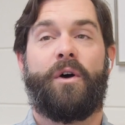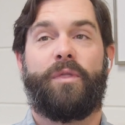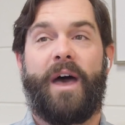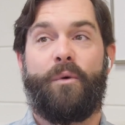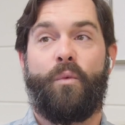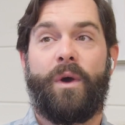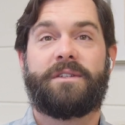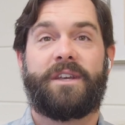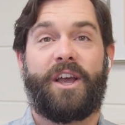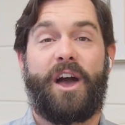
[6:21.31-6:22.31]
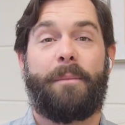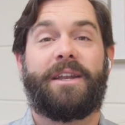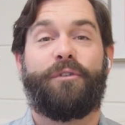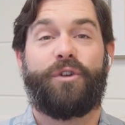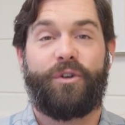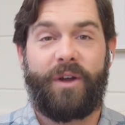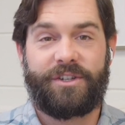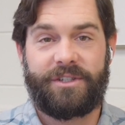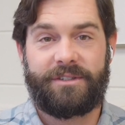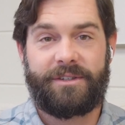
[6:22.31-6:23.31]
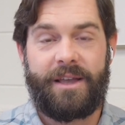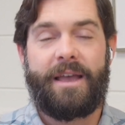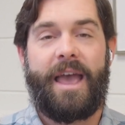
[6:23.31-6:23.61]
that wind's going to come at different directions.